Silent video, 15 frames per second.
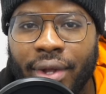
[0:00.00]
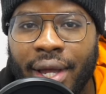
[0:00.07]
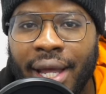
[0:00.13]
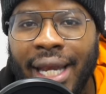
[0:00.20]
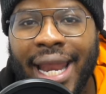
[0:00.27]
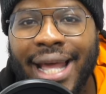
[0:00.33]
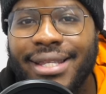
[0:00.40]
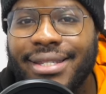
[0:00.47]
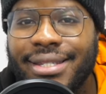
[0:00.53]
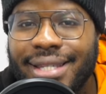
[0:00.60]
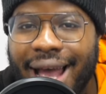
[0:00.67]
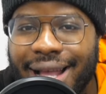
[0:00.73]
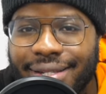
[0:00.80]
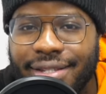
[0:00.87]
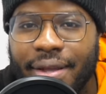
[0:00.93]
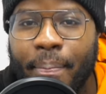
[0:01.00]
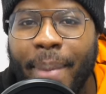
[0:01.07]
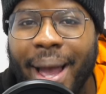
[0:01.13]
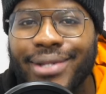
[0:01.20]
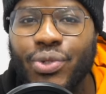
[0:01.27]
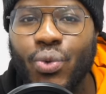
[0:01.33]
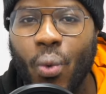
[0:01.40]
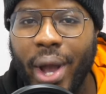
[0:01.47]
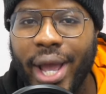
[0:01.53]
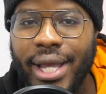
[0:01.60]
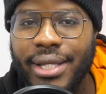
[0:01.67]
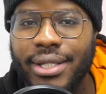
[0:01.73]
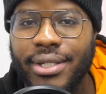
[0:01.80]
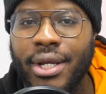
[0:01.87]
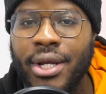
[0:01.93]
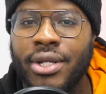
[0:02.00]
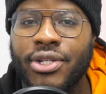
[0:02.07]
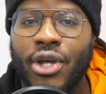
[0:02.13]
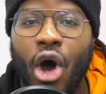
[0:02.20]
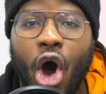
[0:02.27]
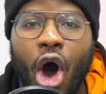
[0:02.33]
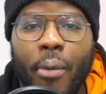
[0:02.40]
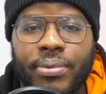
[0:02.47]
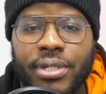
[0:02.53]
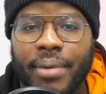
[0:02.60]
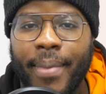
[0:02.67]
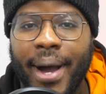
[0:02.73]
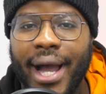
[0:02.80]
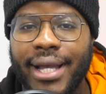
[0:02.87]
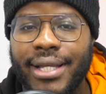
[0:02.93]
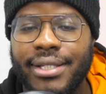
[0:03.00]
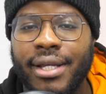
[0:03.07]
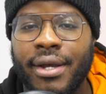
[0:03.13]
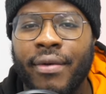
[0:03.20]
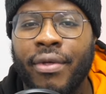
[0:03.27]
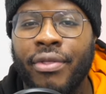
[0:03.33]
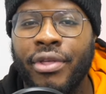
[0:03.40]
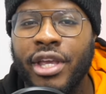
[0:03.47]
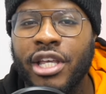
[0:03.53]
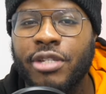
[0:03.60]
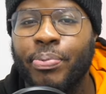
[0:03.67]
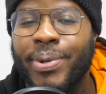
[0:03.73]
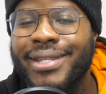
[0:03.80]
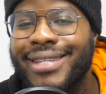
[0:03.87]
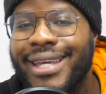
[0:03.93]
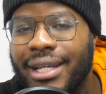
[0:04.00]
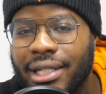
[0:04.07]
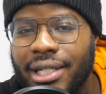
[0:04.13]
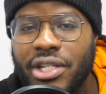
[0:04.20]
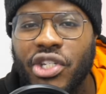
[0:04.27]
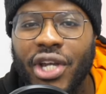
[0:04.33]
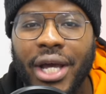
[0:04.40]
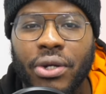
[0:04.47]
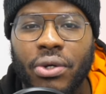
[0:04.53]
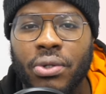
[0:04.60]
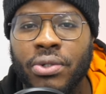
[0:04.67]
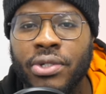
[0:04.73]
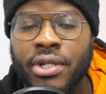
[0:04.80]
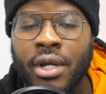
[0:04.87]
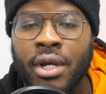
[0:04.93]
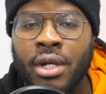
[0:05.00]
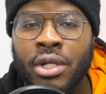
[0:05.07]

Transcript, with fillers: Let's test the best ways to optimize these particular channels